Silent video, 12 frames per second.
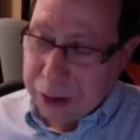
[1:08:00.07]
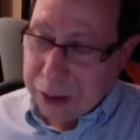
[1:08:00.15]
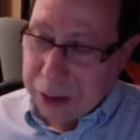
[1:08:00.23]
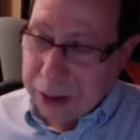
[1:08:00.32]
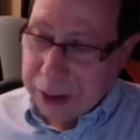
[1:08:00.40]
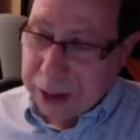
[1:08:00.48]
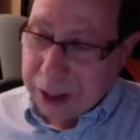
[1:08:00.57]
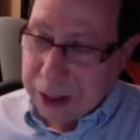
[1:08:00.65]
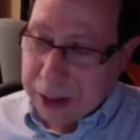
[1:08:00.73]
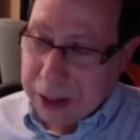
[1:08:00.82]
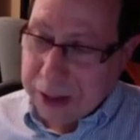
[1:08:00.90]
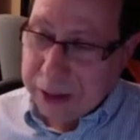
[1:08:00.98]
Julia, I
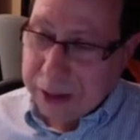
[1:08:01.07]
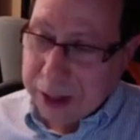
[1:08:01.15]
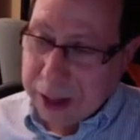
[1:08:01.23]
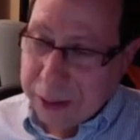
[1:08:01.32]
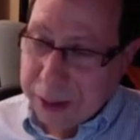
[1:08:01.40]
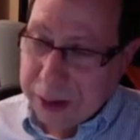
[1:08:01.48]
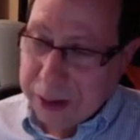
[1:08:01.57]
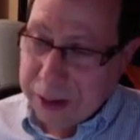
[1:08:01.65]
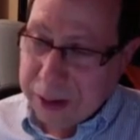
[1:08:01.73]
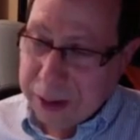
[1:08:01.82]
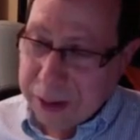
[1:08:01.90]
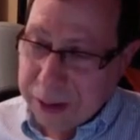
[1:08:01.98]
think I answered that
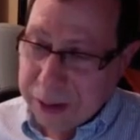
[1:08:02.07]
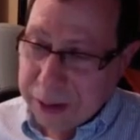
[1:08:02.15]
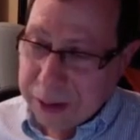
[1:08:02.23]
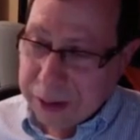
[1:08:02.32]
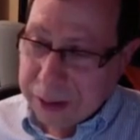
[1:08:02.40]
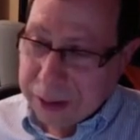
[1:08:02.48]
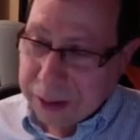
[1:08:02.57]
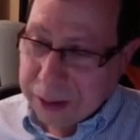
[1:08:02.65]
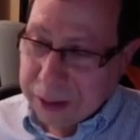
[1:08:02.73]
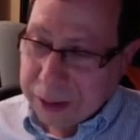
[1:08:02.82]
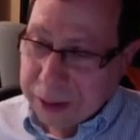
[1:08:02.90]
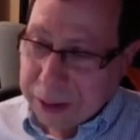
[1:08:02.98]
one.
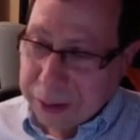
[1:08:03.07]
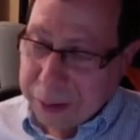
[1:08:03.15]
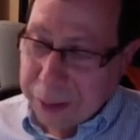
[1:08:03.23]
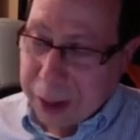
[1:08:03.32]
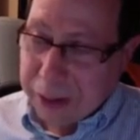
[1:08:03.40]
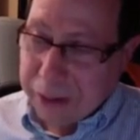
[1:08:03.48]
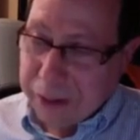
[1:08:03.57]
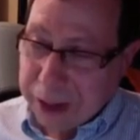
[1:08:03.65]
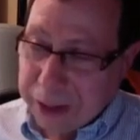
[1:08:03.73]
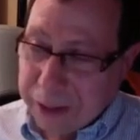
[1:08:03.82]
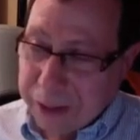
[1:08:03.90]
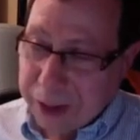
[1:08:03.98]
Model
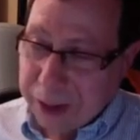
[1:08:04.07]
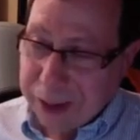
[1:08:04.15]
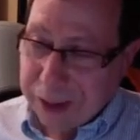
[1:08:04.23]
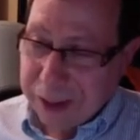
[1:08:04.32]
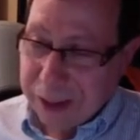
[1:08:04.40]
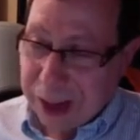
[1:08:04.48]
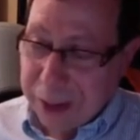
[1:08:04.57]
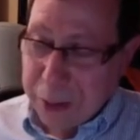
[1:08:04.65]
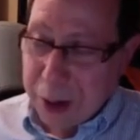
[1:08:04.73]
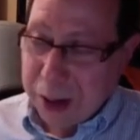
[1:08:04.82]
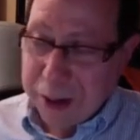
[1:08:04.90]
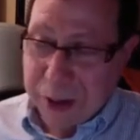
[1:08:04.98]
vector fields.
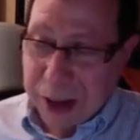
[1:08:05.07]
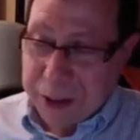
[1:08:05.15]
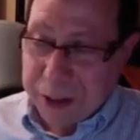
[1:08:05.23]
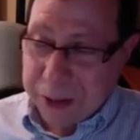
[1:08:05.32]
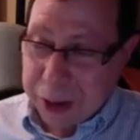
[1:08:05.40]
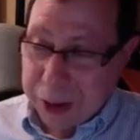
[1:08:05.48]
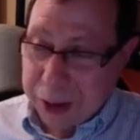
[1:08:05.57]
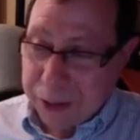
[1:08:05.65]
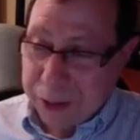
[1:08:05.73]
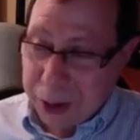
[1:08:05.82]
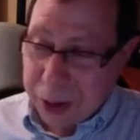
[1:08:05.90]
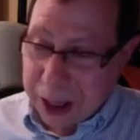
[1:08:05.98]
I'm well in favor of
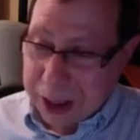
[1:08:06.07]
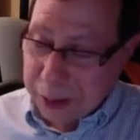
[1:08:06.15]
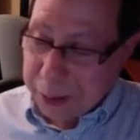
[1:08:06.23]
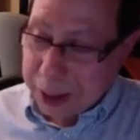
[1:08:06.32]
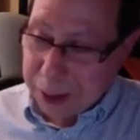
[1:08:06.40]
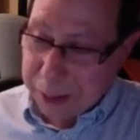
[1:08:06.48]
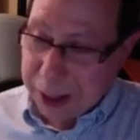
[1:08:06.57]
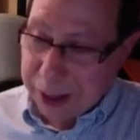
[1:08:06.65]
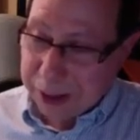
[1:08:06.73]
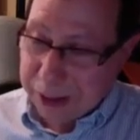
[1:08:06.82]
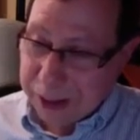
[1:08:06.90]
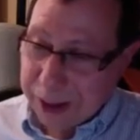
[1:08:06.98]
Julia for all kinds of
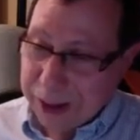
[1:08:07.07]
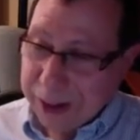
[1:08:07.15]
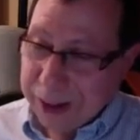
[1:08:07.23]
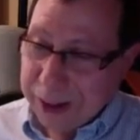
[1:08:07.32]
mathematics.